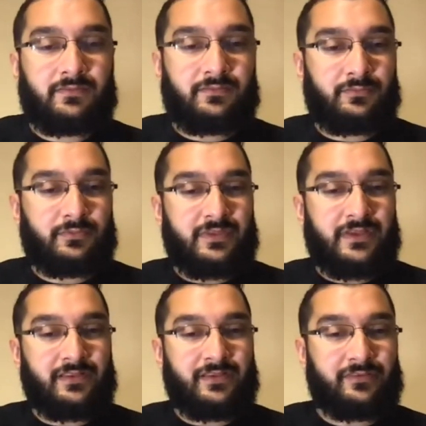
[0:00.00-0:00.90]
So with that,
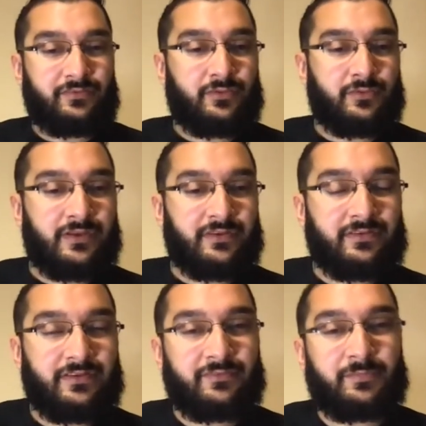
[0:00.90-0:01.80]
let us go ahead and
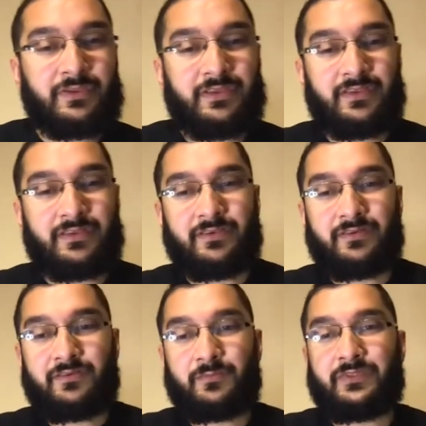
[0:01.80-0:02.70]
let us begin
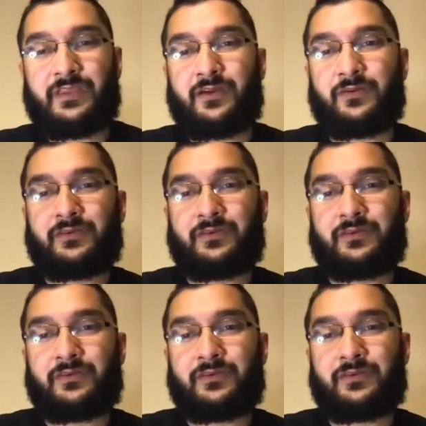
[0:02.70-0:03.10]
with our